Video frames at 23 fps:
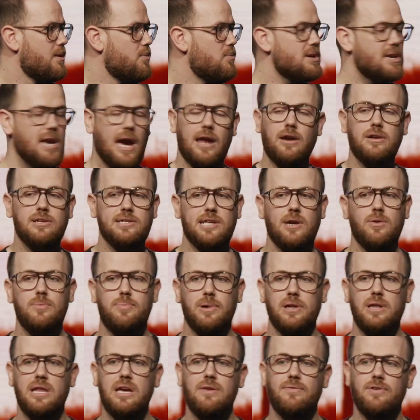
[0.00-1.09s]
We cannot say we
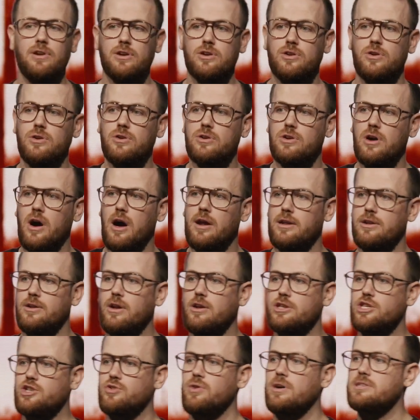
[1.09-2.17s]
believe in a good God and
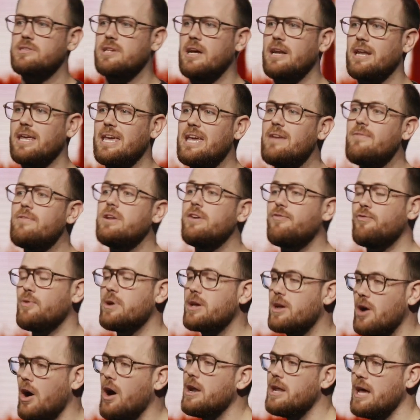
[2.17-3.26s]
not trust that even if we
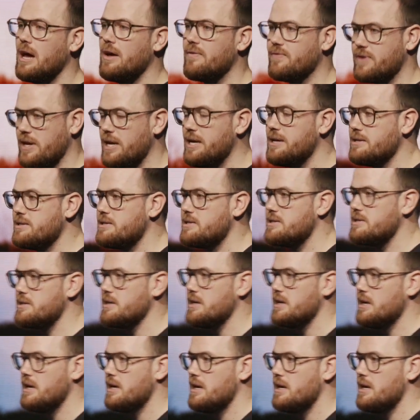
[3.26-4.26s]
can't have kids,